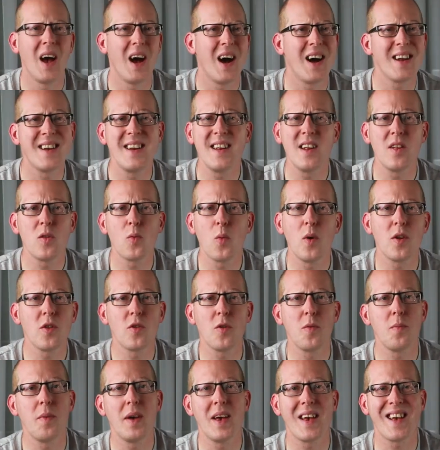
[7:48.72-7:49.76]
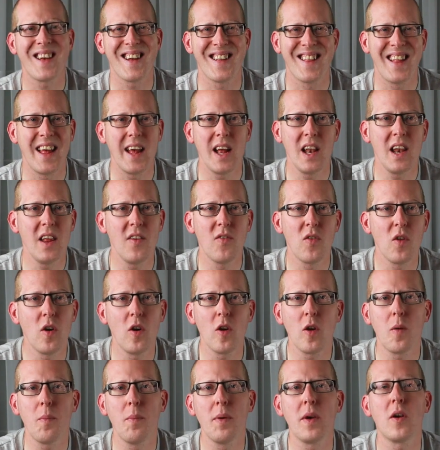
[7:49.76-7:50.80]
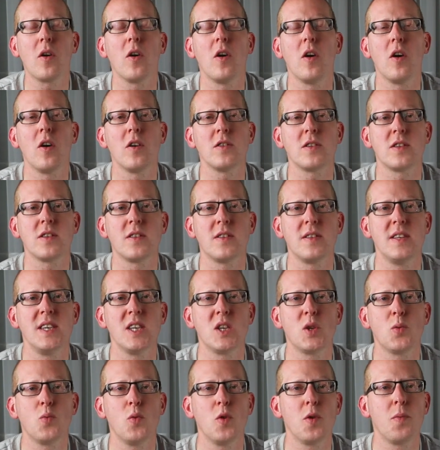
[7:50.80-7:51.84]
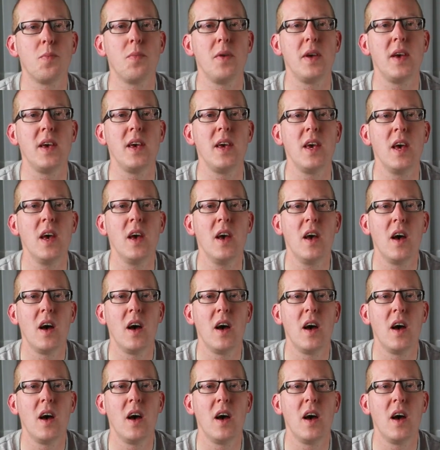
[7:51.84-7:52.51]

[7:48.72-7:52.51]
I didn't want to make a daily vlog because this would be